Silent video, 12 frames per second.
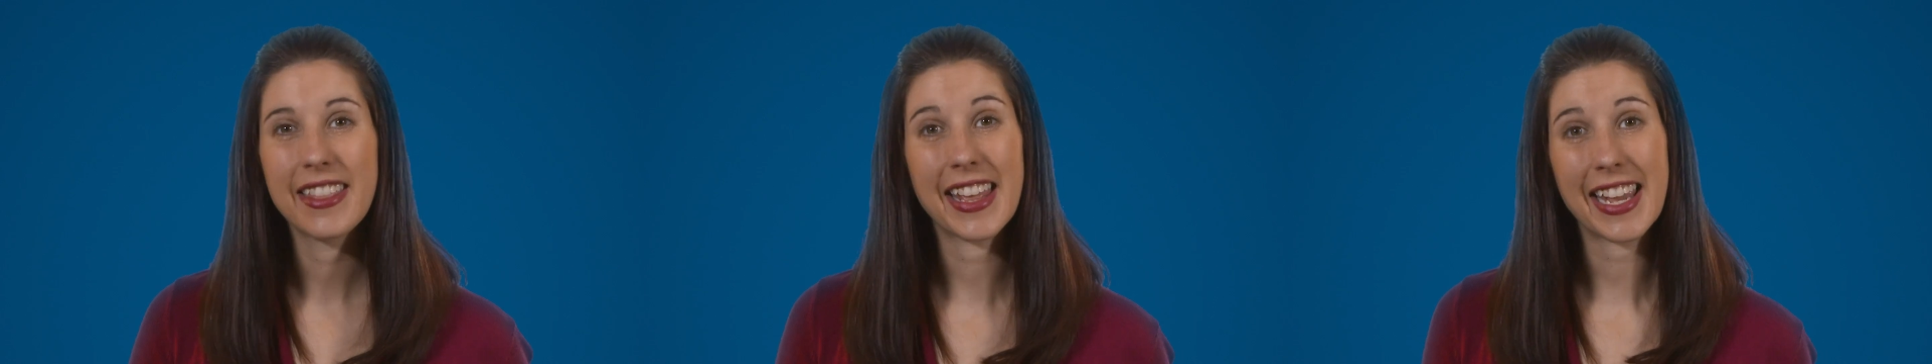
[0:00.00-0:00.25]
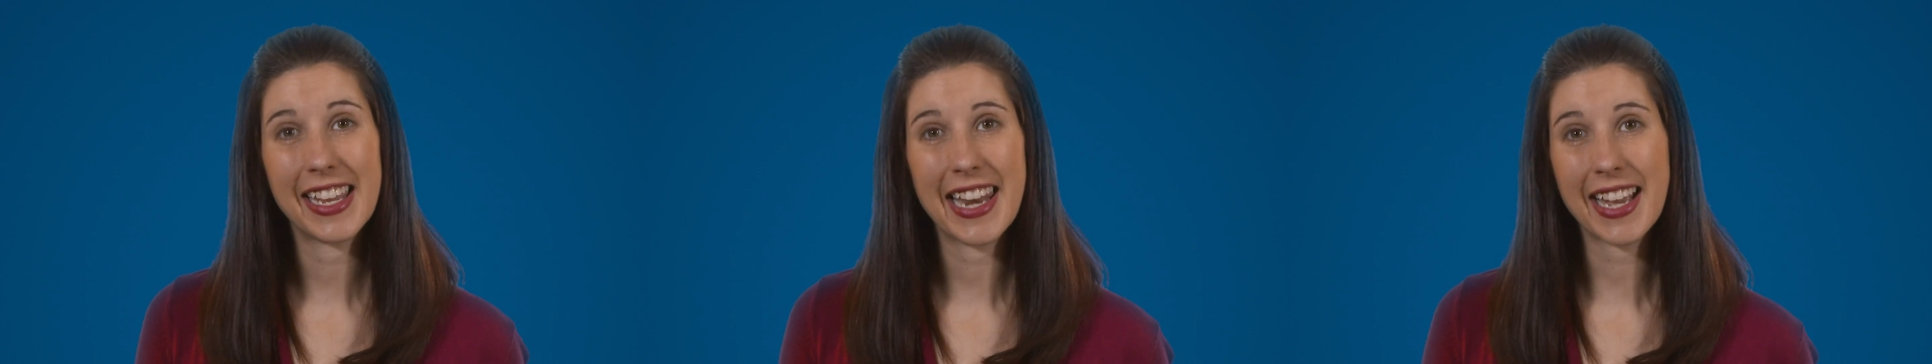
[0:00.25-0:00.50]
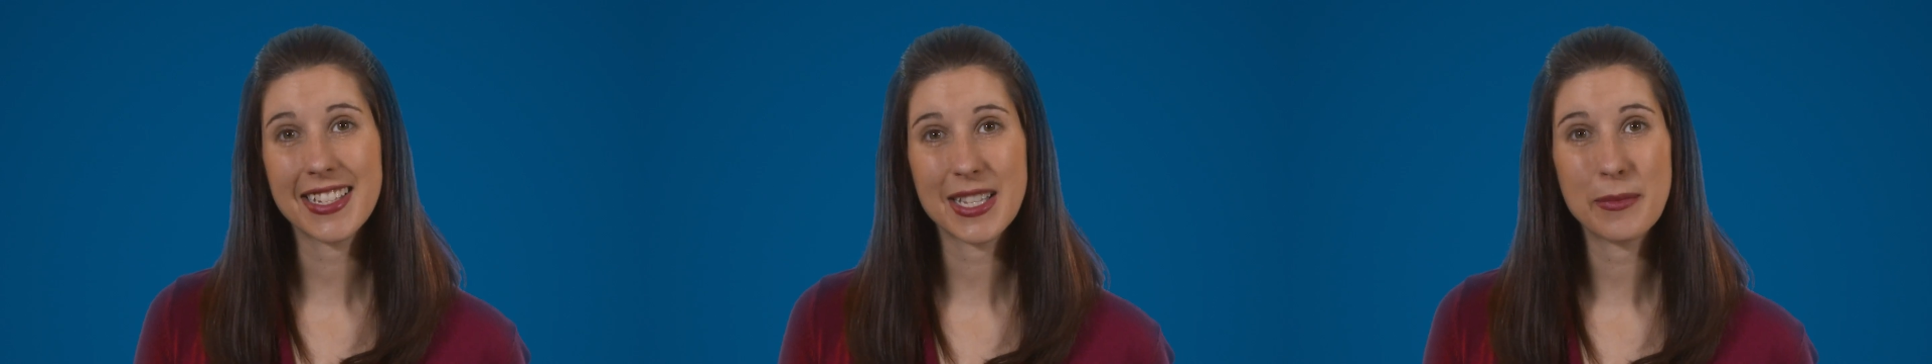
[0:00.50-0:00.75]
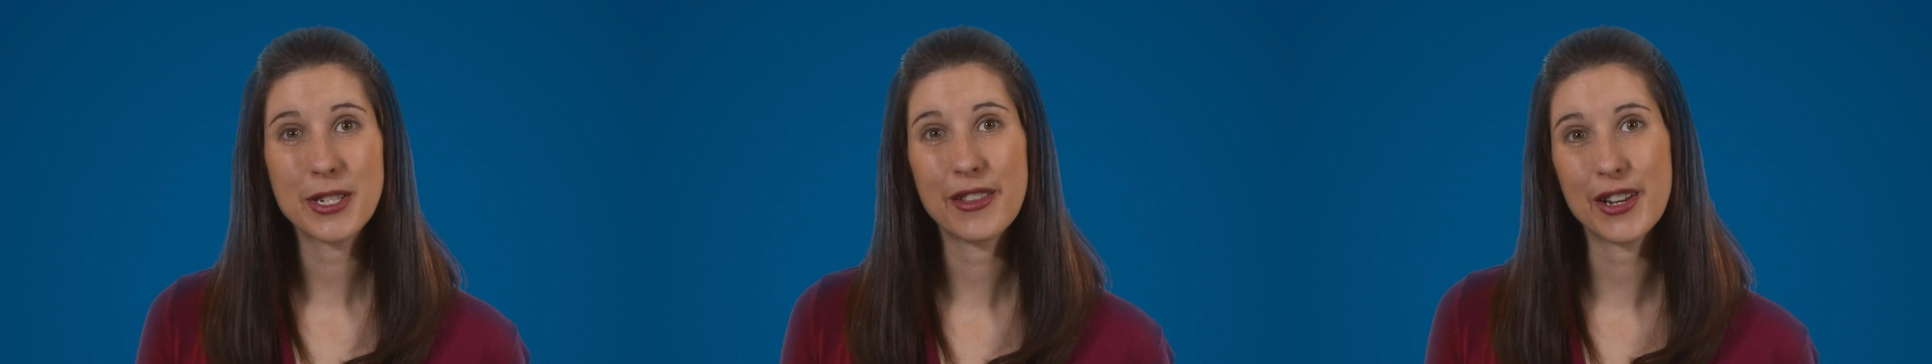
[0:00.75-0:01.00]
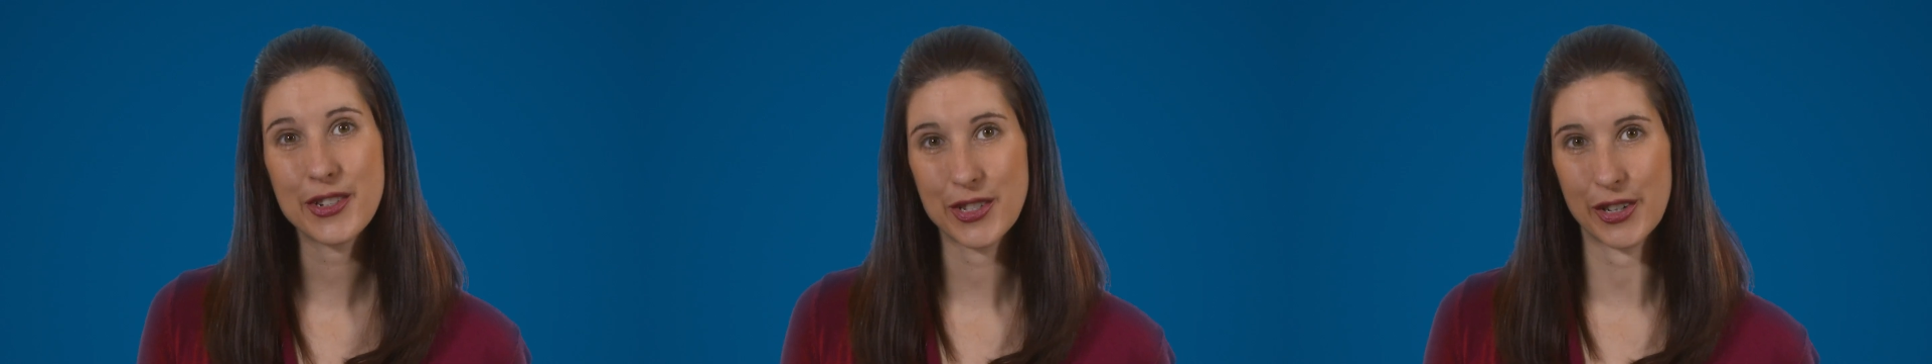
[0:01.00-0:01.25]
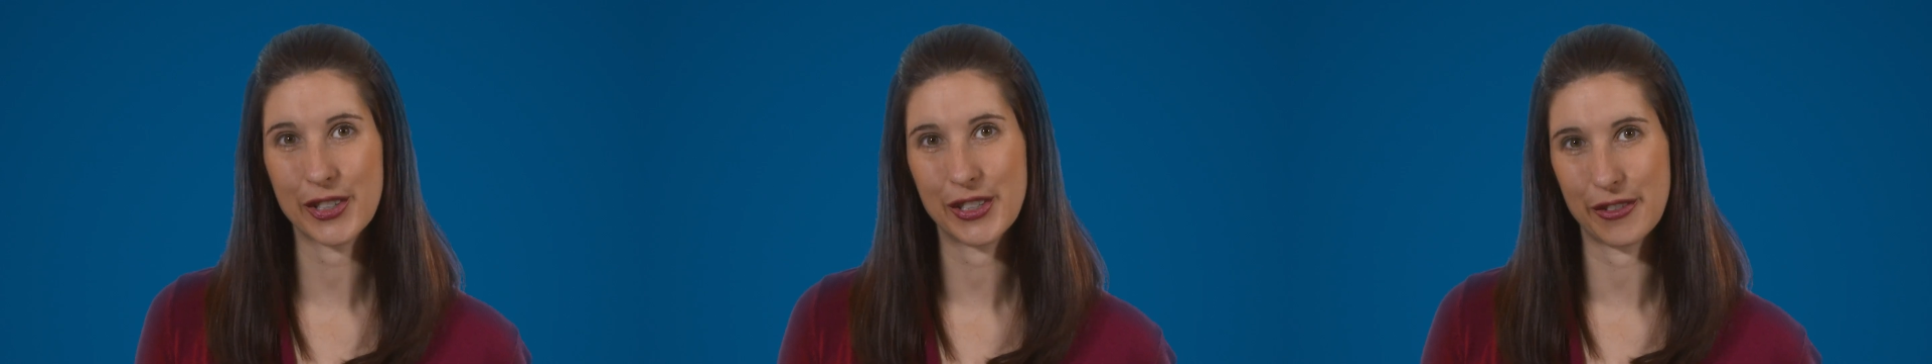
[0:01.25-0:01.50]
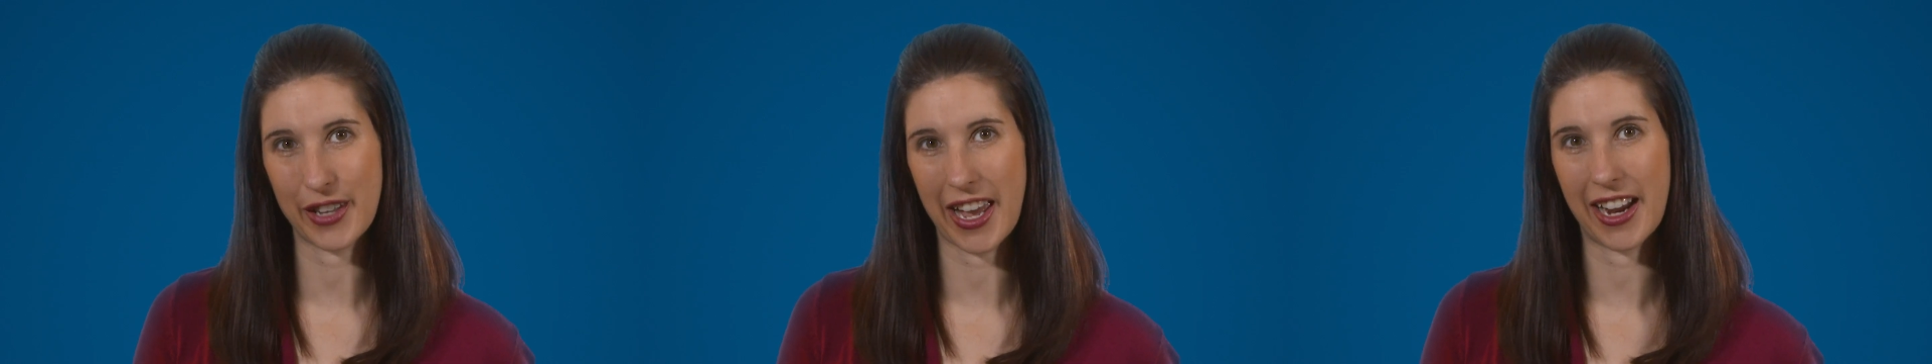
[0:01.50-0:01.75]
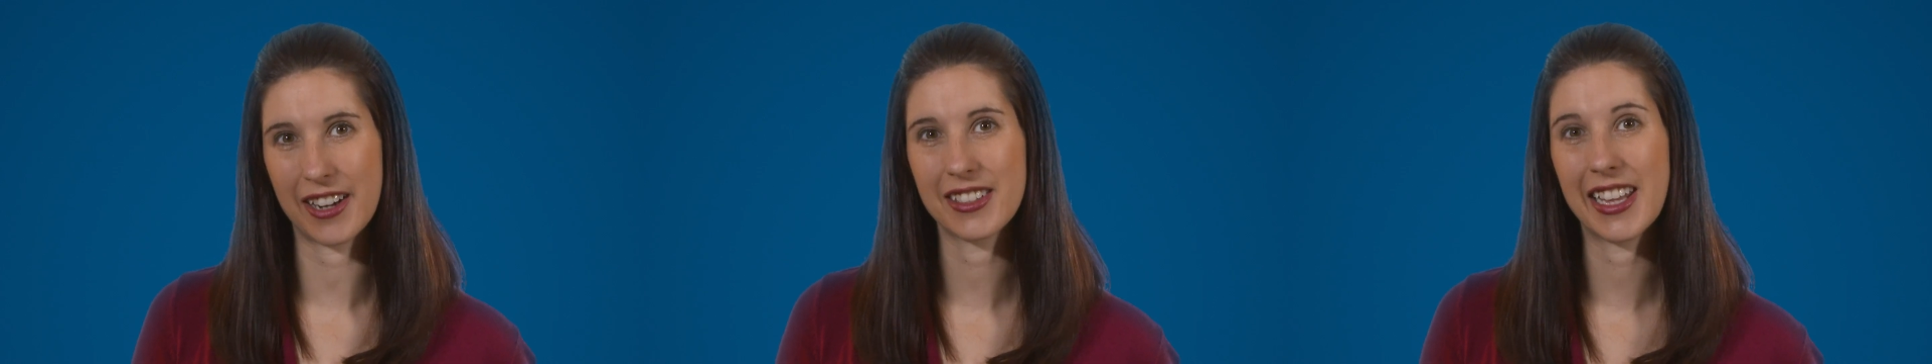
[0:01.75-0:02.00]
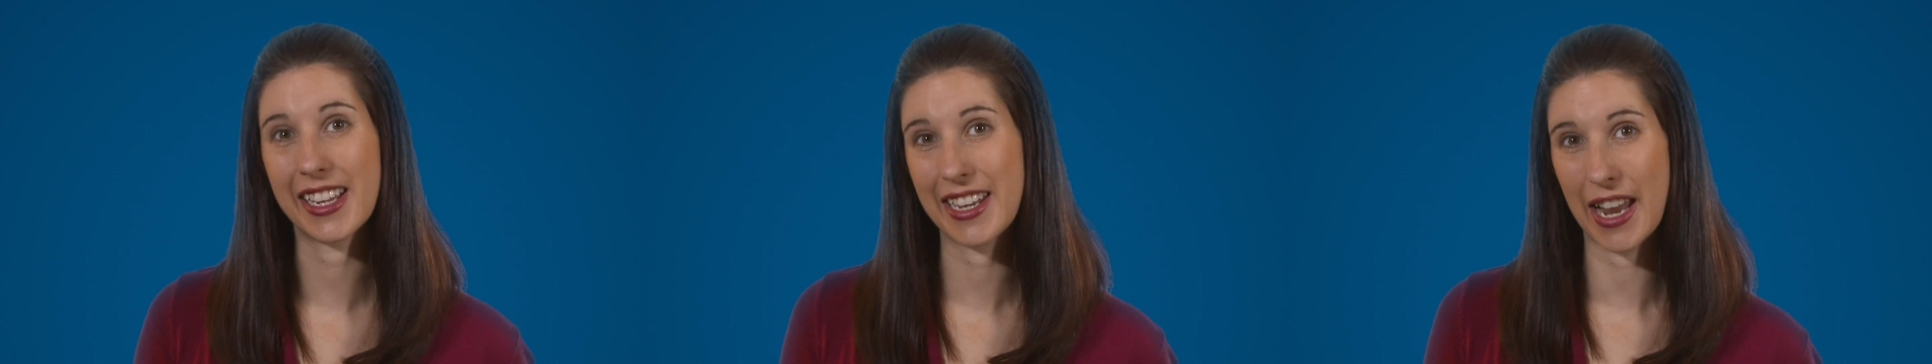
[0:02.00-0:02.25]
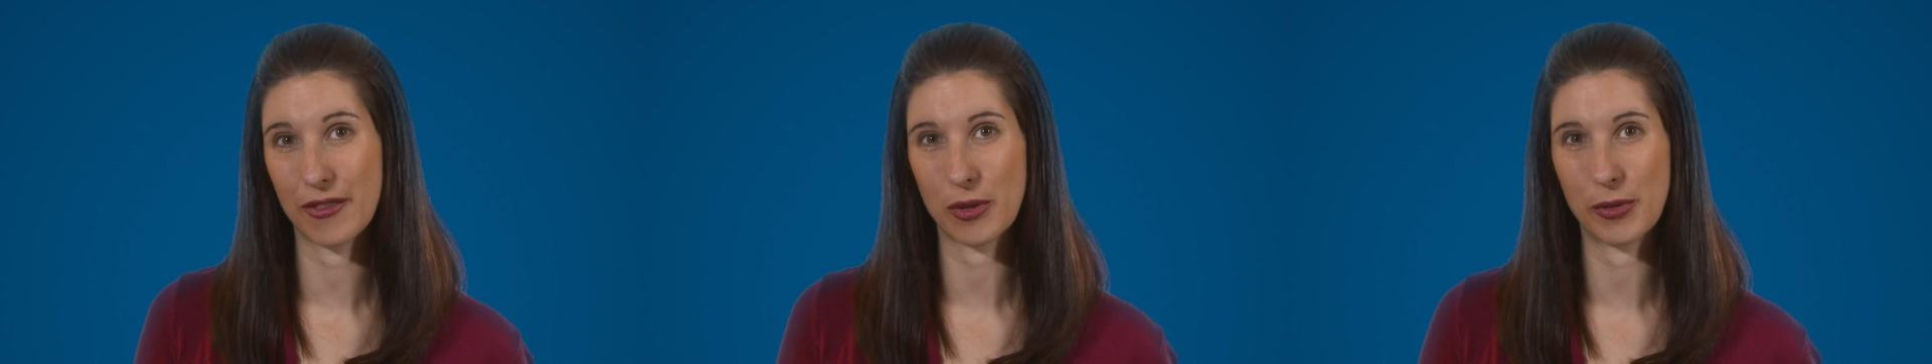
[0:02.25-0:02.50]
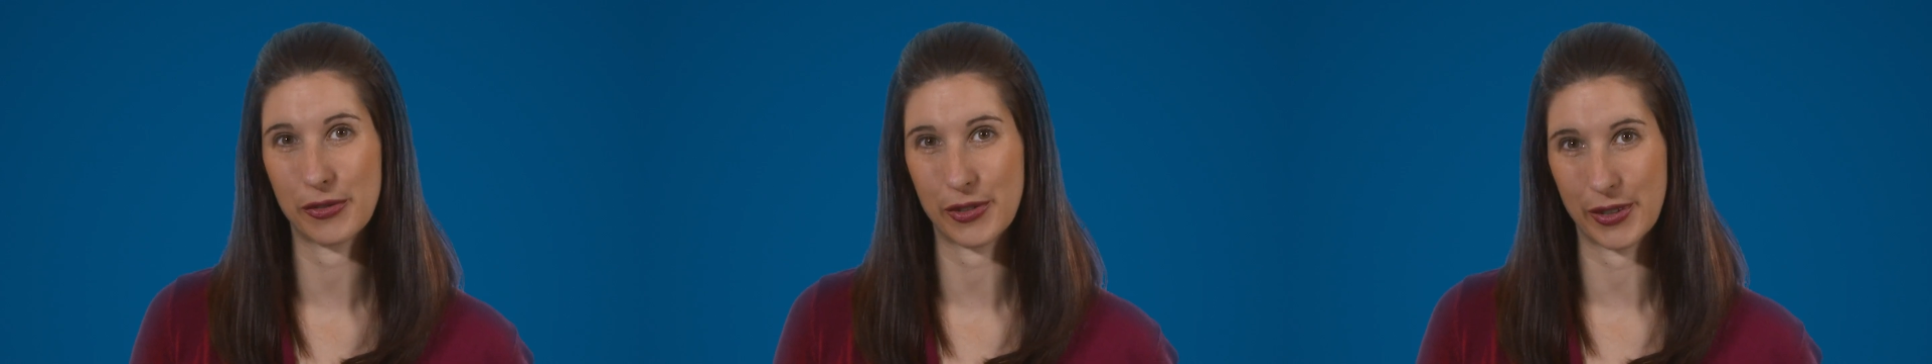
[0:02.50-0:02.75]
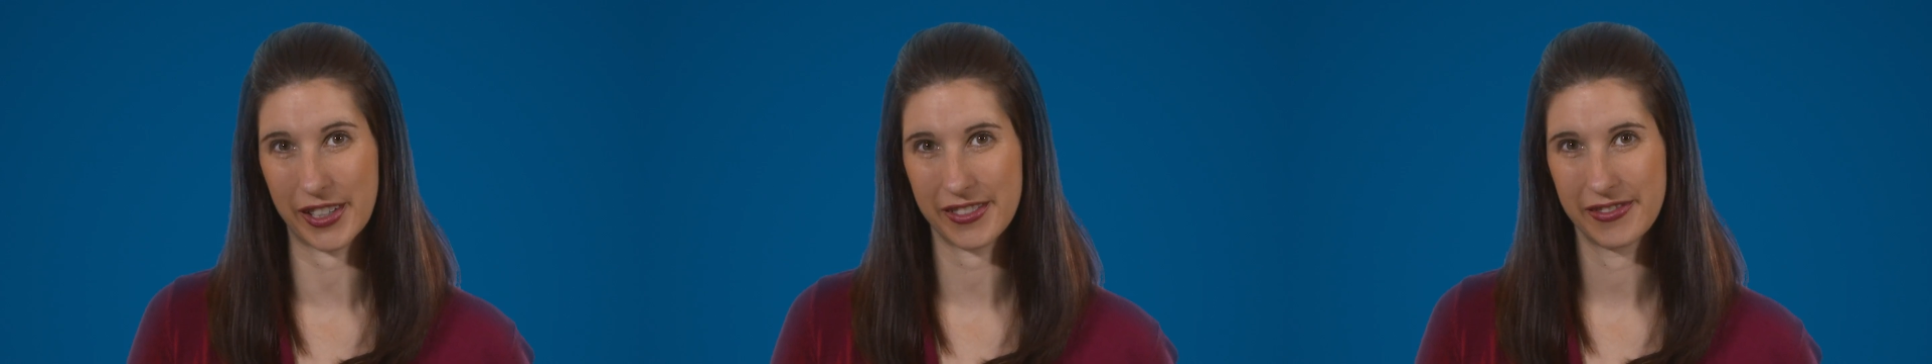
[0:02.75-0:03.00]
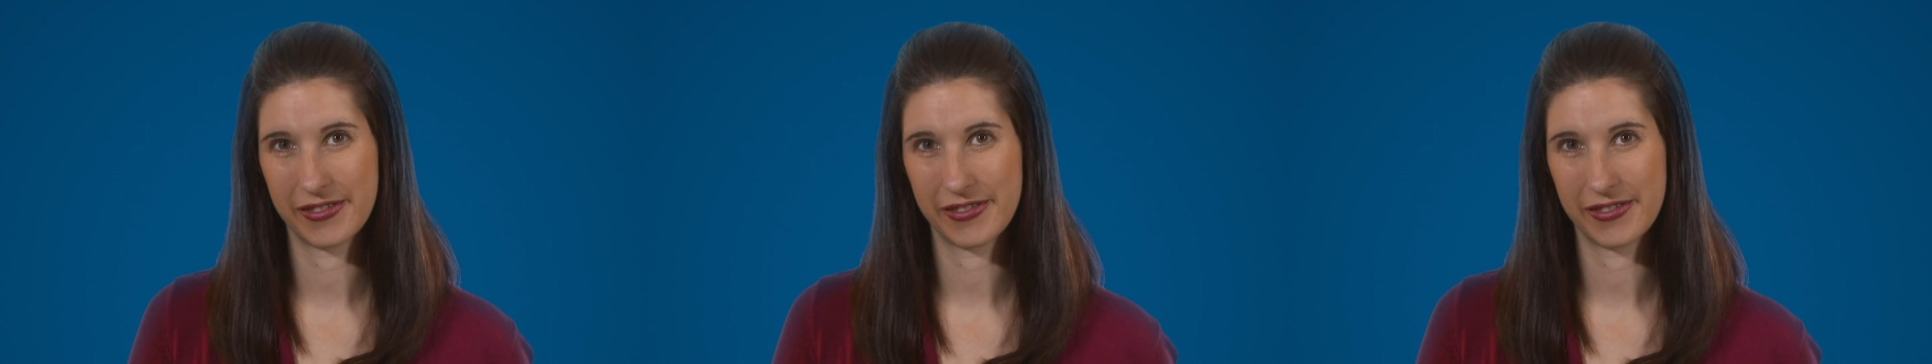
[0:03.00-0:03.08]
that connects them to their circle of care like never before.